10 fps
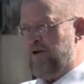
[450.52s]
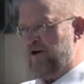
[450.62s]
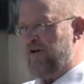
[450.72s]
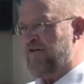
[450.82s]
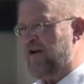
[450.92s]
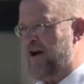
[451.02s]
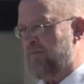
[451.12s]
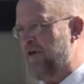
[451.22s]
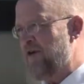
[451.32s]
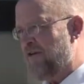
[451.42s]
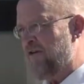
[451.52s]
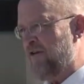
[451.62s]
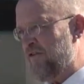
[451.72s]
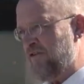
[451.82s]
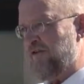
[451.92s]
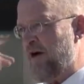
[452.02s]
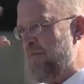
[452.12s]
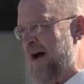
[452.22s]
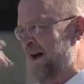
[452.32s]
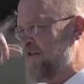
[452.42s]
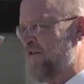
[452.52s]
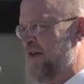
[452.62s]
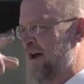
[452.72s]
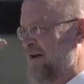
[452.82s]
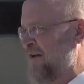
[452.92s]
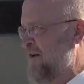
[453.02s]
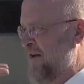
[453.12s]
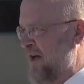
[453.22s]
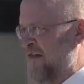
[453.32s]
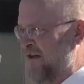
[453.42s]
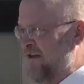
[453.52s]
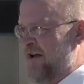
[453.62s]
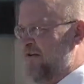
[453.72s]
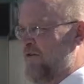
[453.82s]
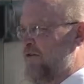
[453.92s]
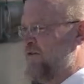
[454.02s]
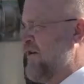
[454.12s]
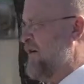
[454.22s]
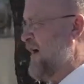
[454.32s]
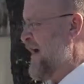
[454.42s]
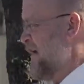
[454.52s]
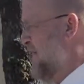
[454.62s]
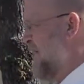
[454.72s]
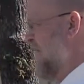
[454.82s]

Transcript: booby-trapped. So this is our mindset. Nothing like this was going on in the